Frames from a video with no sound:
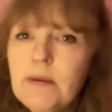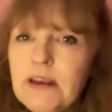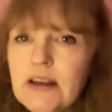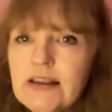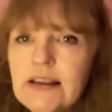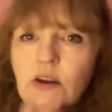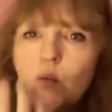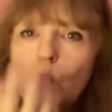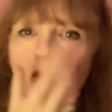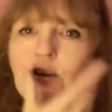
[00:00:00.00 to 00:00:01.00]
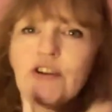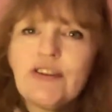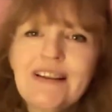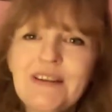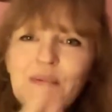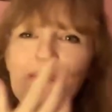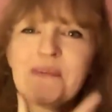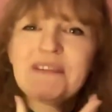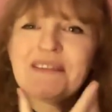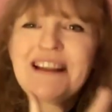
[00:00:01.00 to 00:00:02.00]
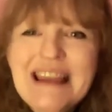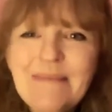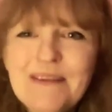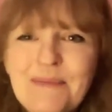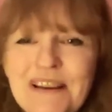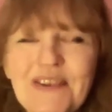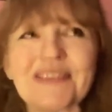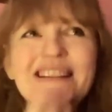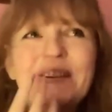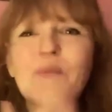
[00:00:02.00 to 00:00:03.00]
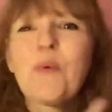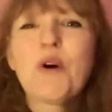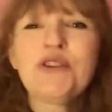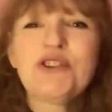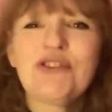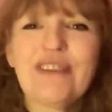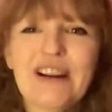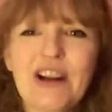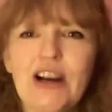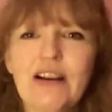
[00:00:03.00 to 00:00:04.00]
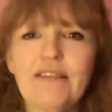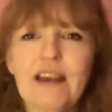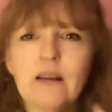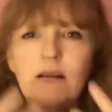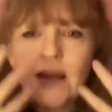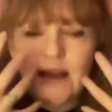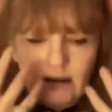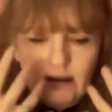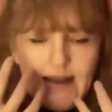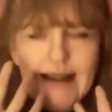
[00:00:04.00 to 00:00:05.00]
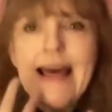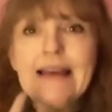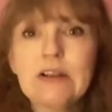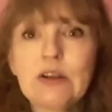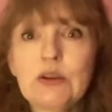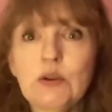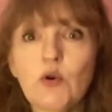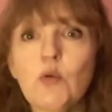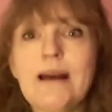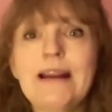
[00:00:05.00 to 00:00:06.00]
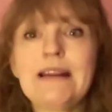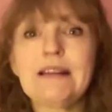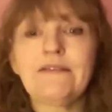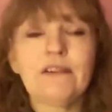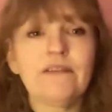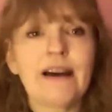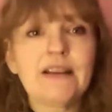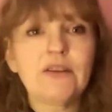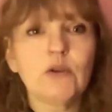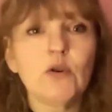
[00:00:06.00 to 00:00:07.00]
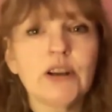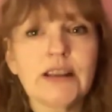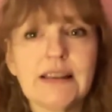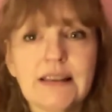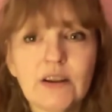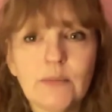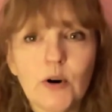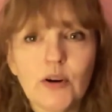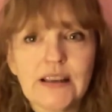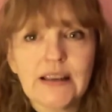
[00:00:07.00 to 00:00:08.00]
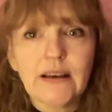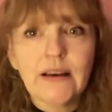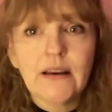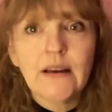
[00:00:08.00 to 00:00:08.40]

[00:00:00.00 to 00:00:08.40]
because it's it was named because it's a wandering nerve. It connects to so many different vital organs in the body,